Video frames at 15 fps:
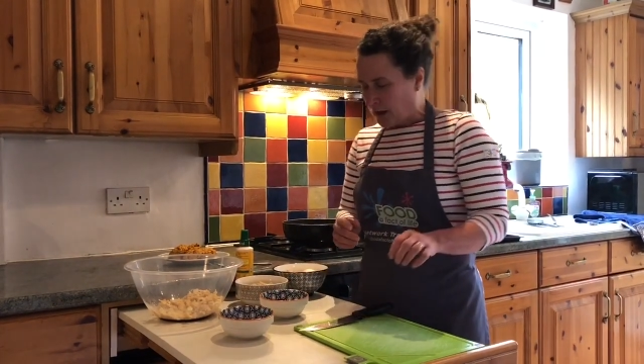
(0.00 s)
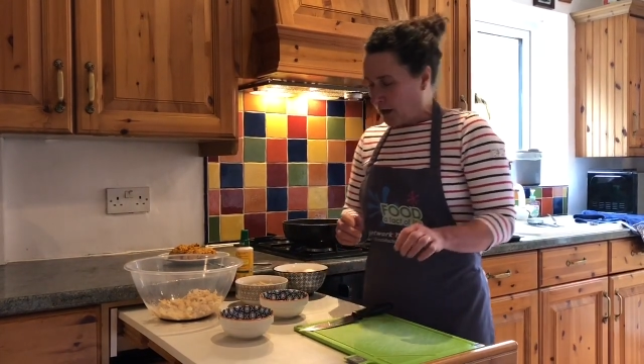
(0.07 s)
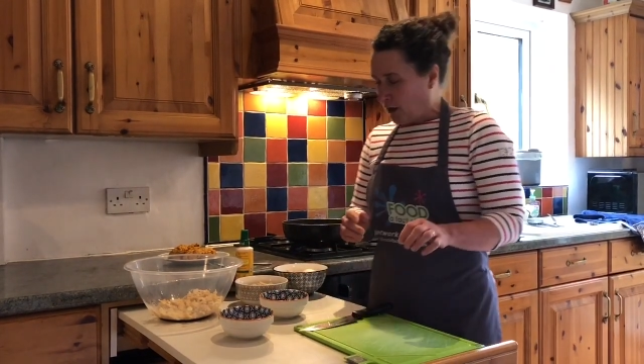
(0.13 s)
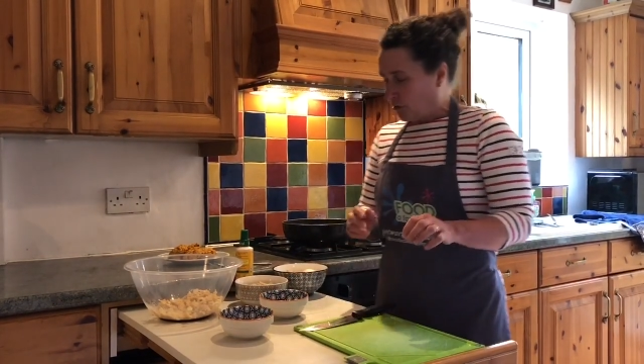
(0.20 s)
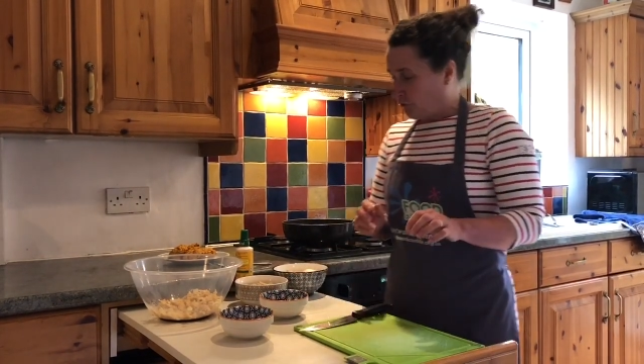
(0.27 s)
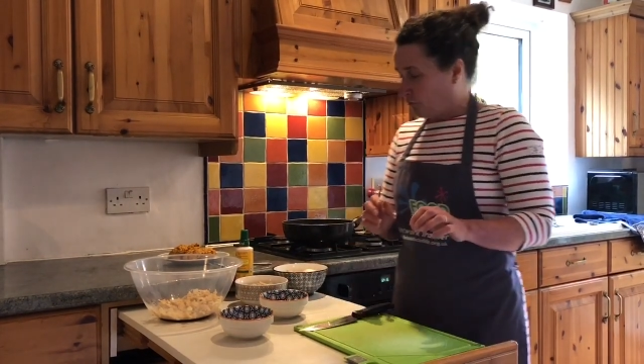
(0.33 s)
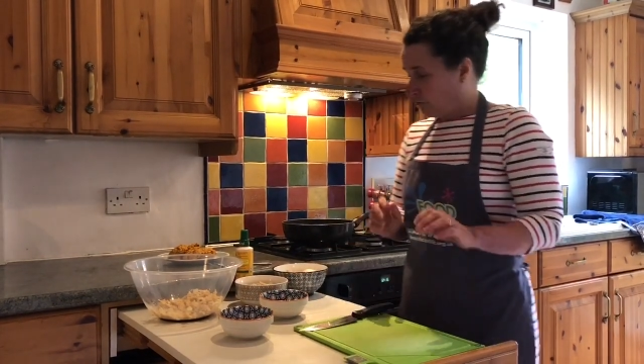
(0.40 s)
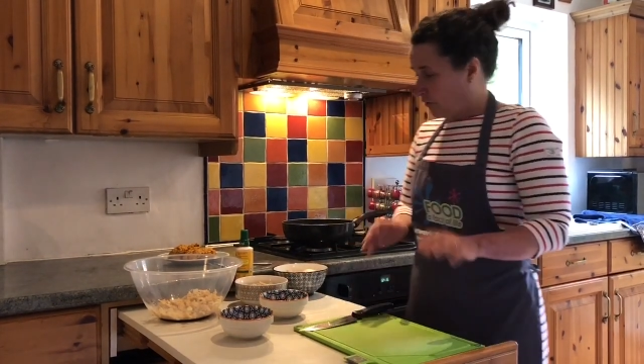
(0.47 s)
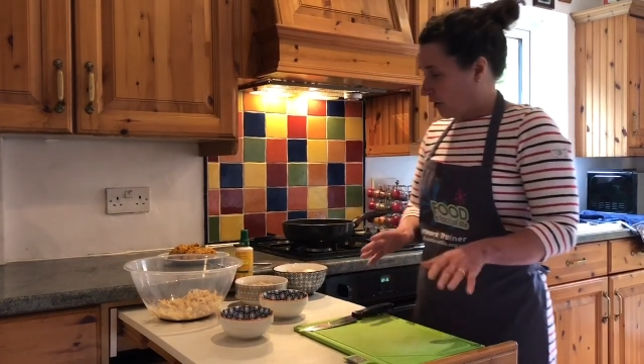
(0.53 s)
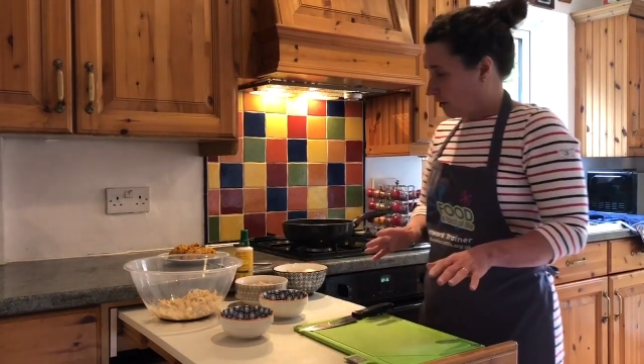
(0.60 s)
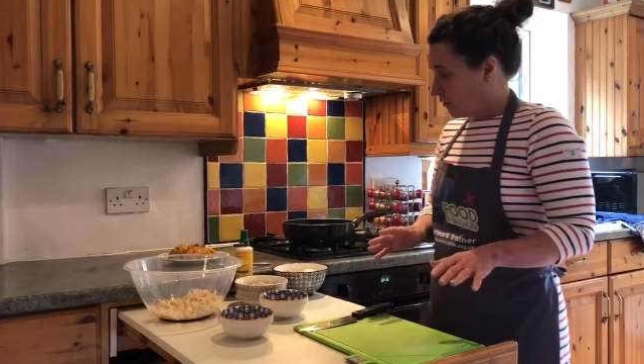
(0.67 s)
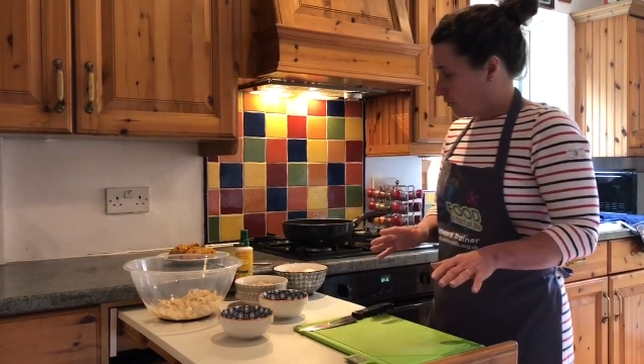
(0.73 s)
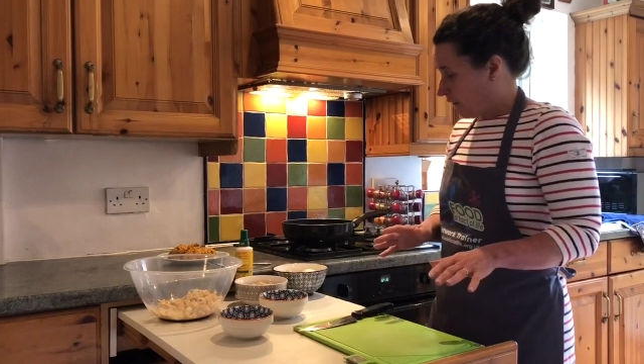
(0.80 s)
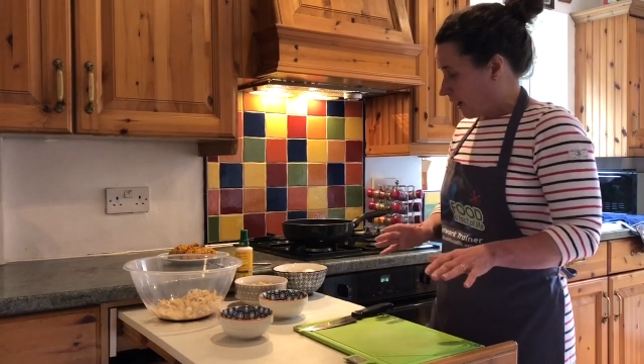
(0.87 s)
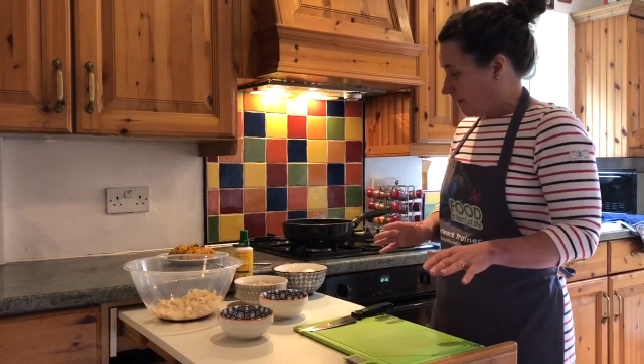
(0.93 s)

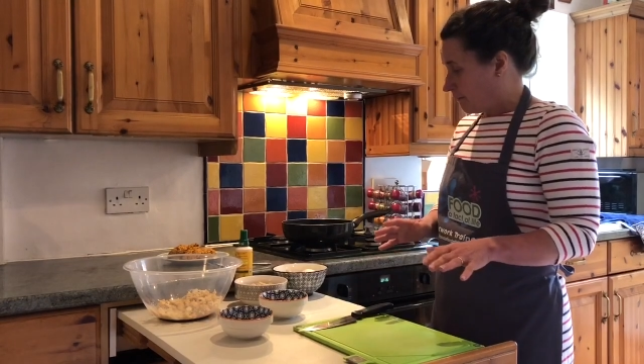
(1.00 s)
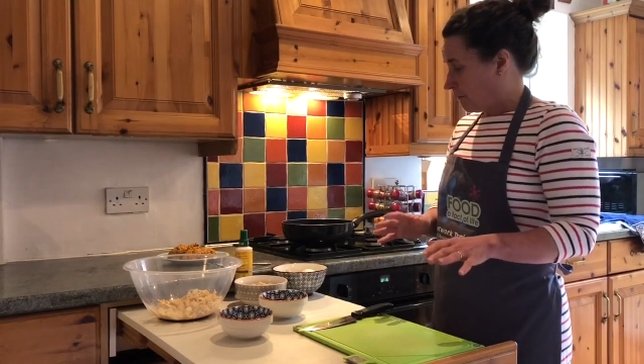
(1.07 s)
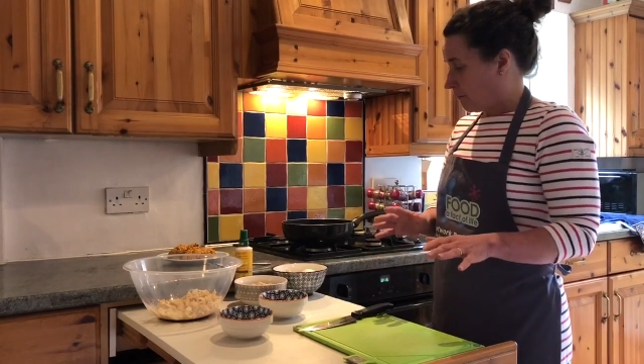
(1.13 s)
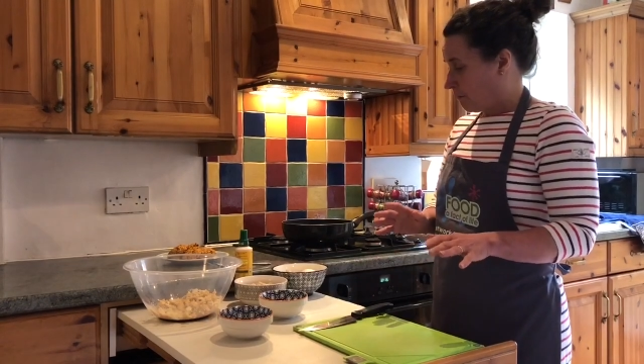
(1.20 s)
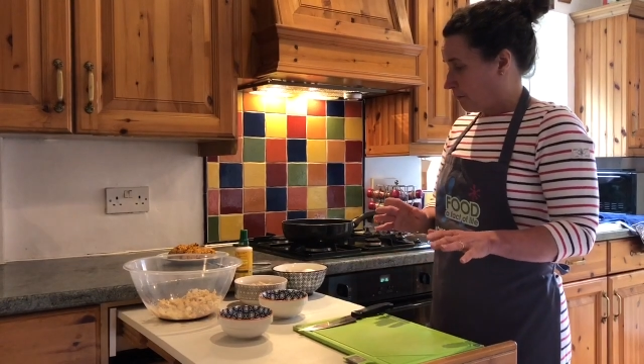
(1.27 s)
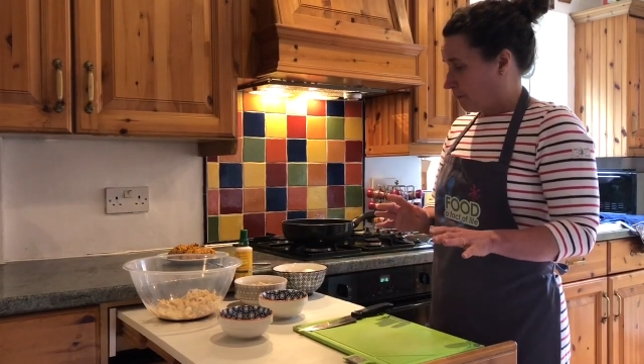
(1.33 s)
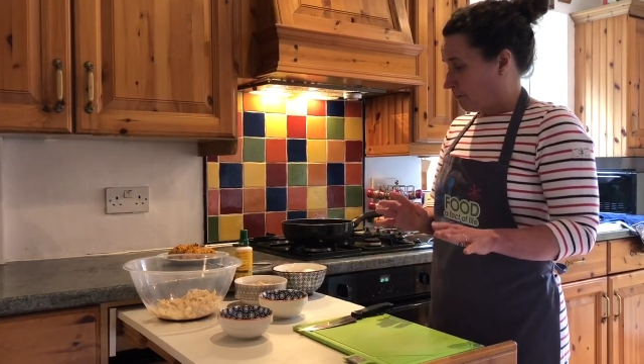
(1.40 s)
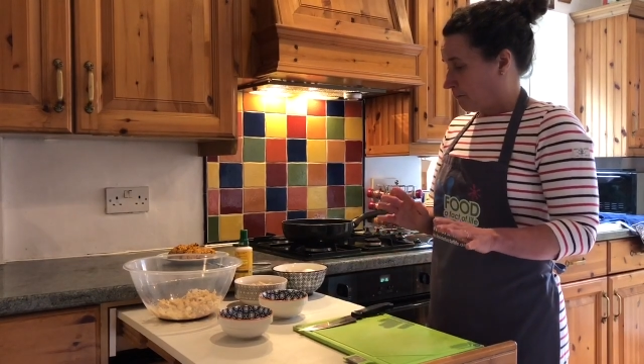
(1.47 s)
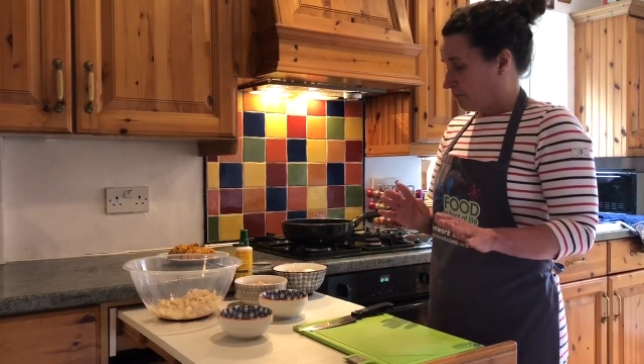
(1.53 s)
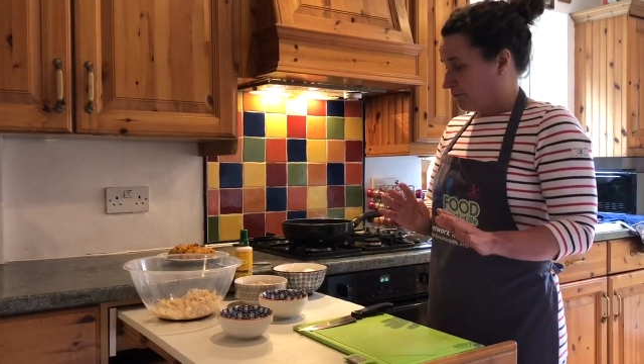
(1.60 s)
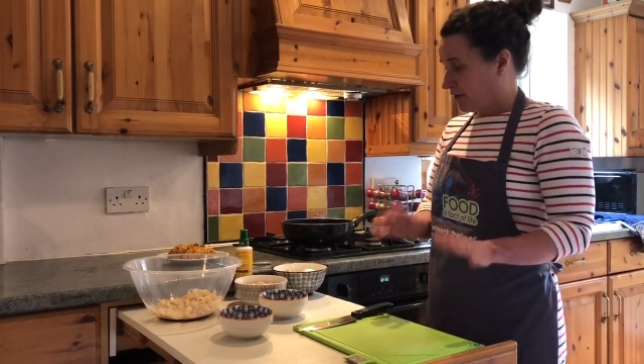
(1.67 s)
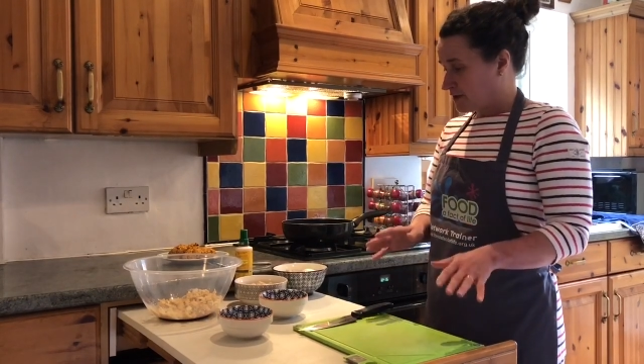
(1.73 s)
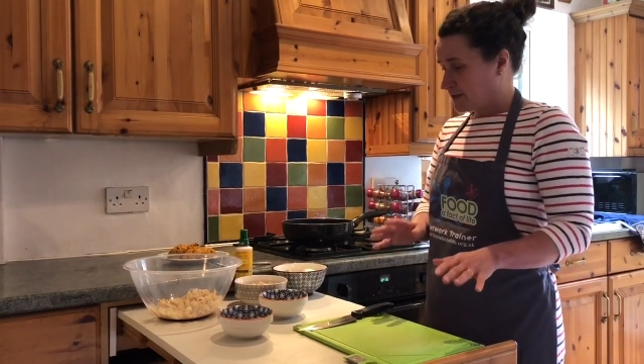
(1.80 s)
So first